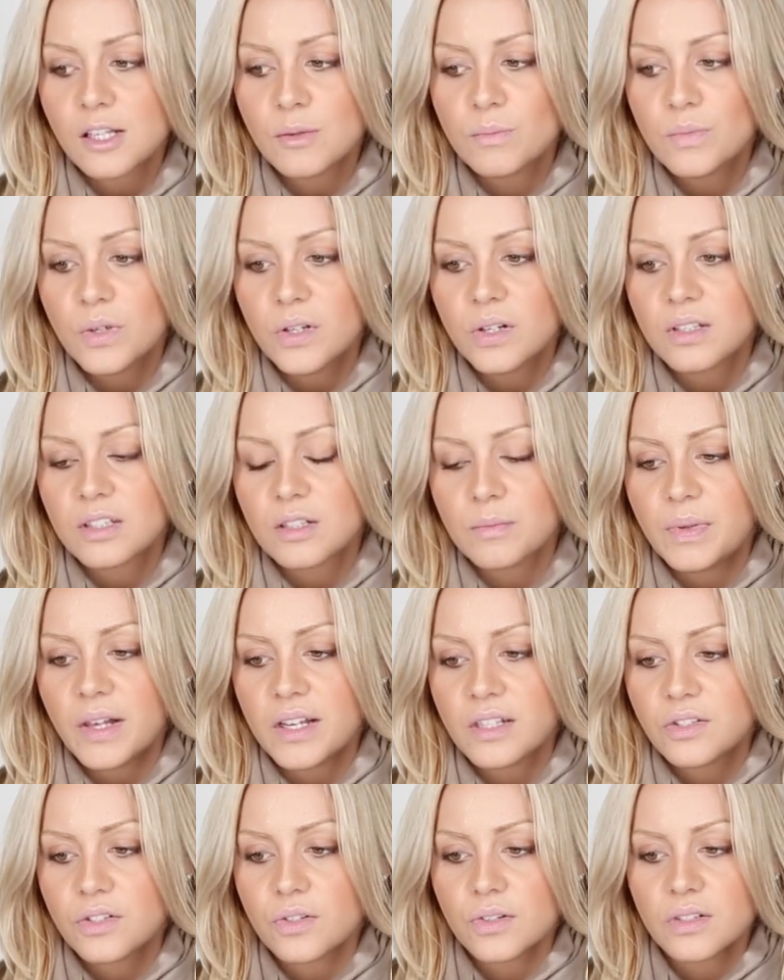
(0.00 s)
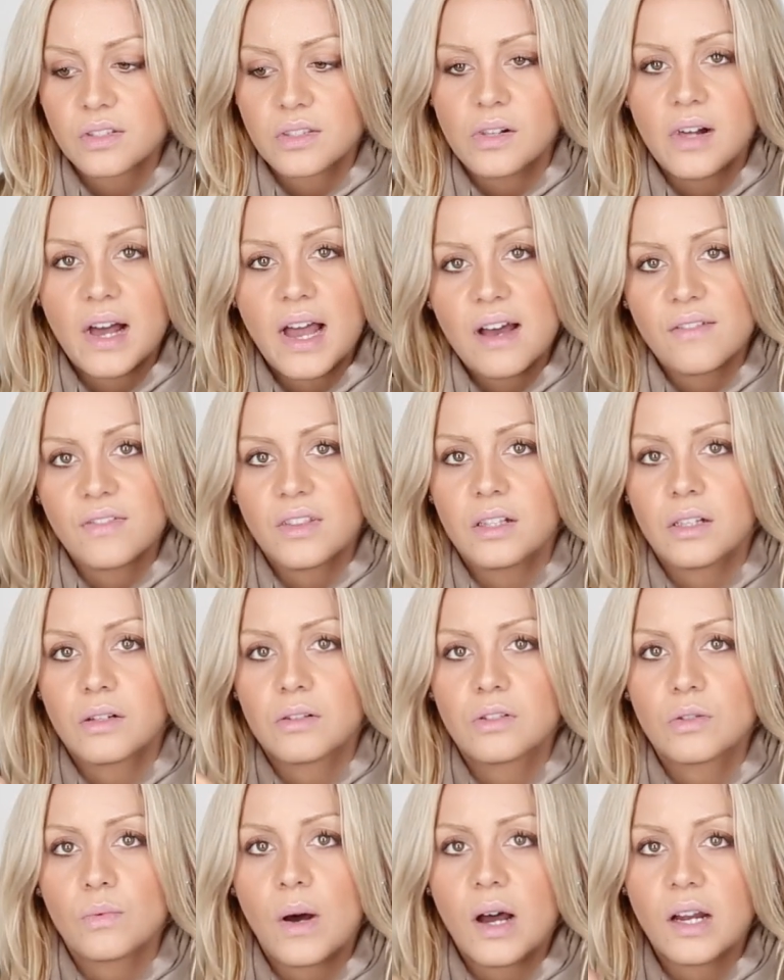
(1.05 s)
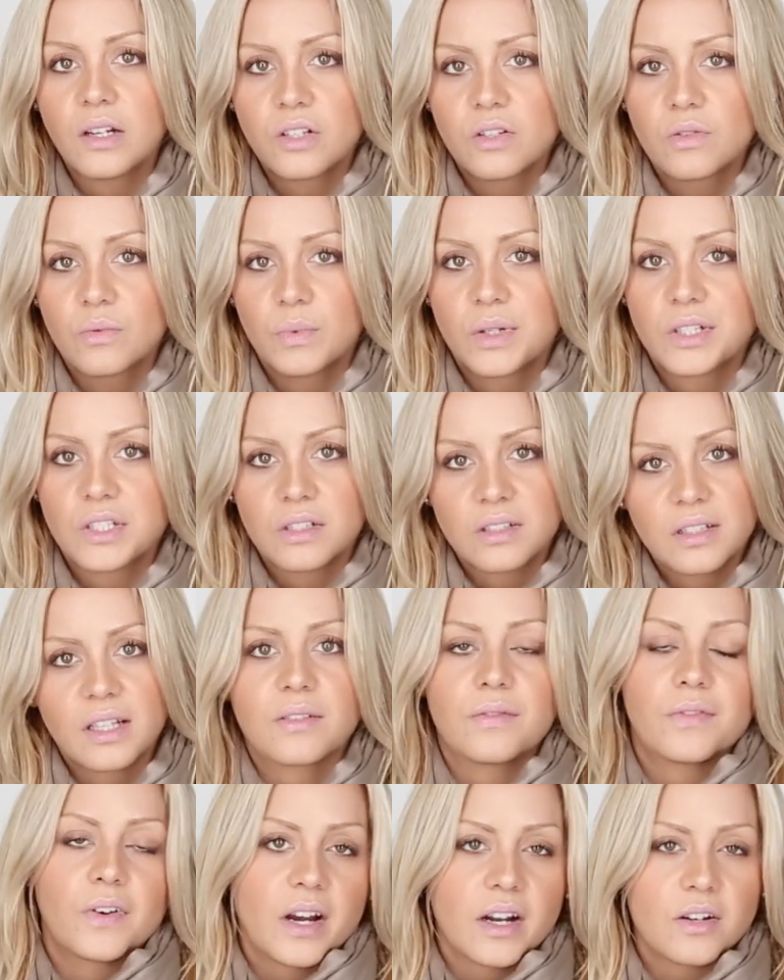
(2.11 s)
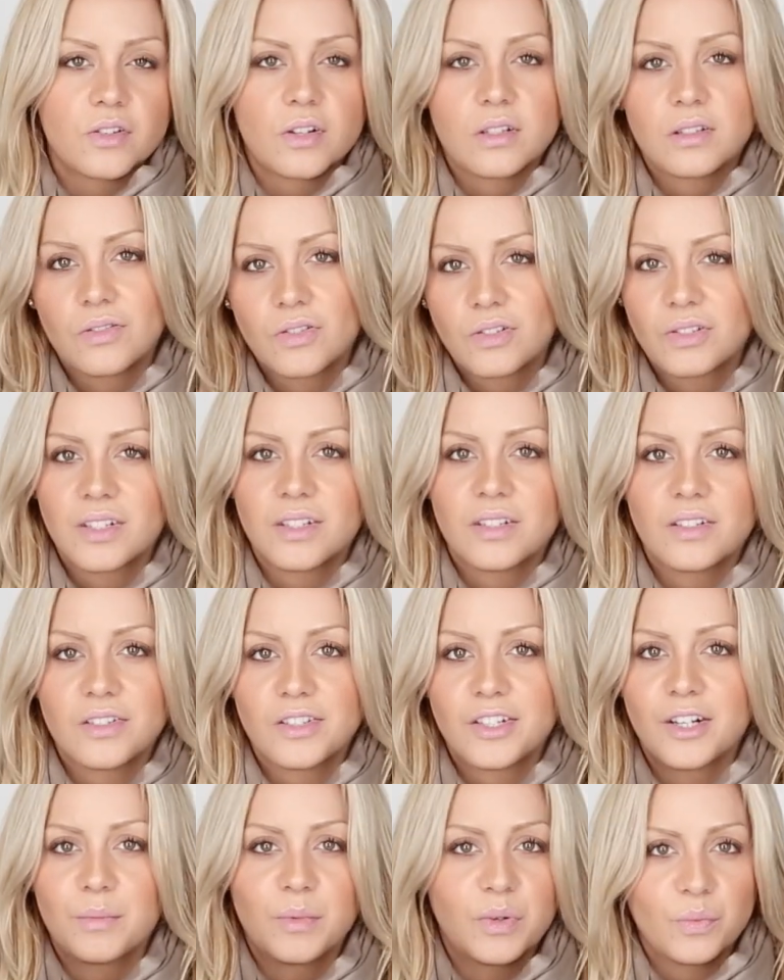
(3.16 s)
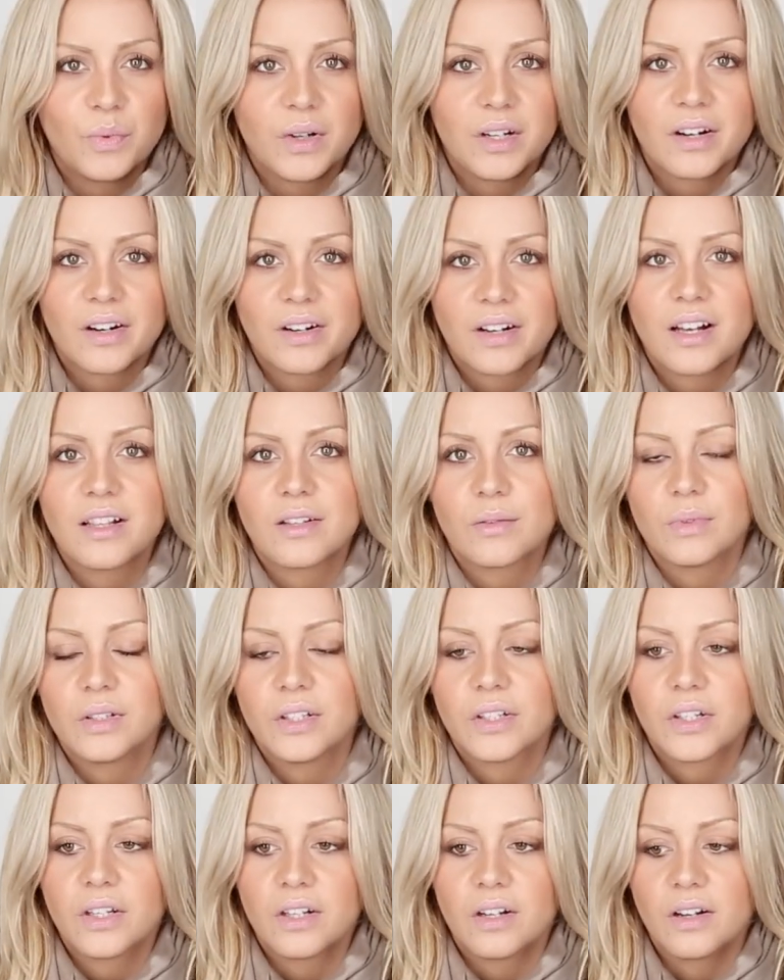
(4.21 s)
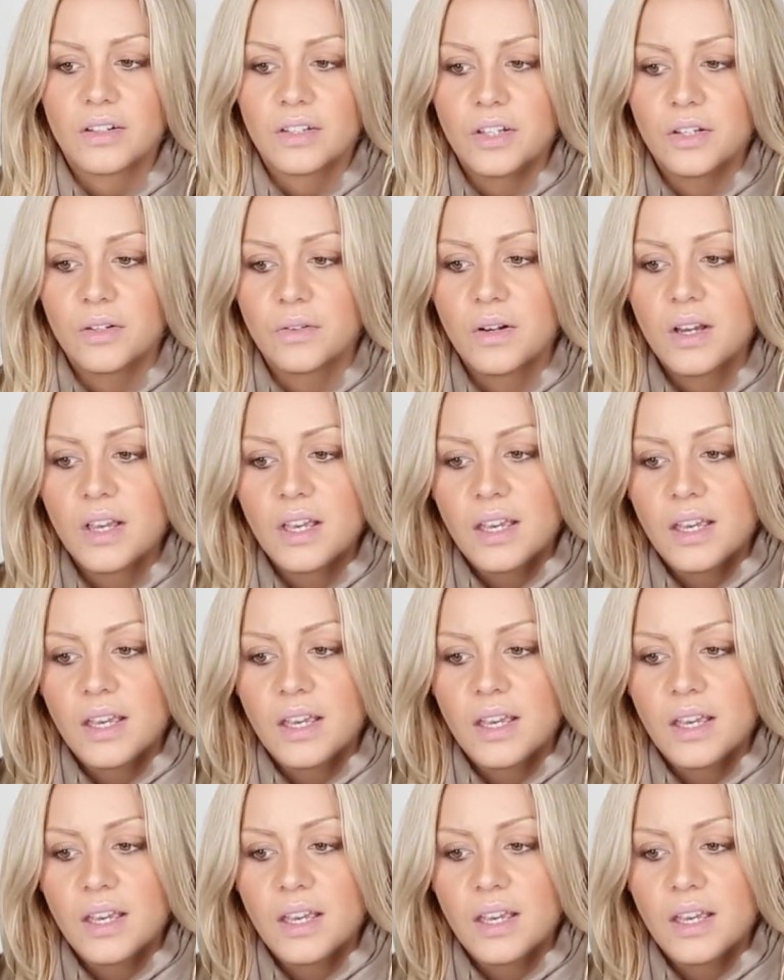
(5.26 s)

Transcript: some beauty supply stores they'll have the little swatch, which is like for hairdressers to determine what hair color will look good on you,